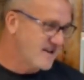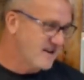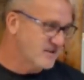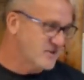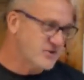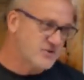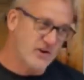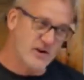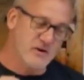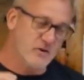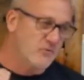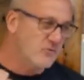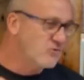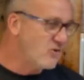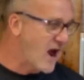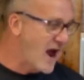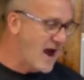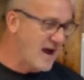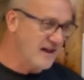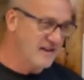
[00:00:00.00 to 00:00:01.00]
was trying to
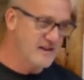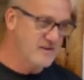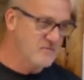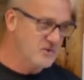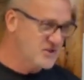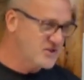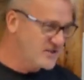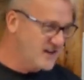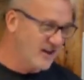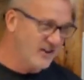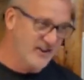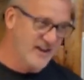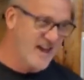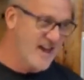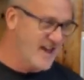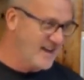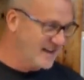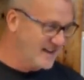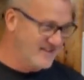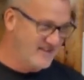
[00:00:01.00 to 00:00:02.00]
rally Michelle to
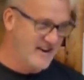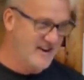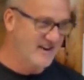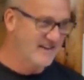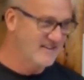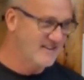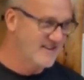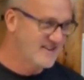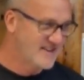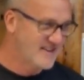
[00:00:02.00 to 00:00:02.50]
hang in there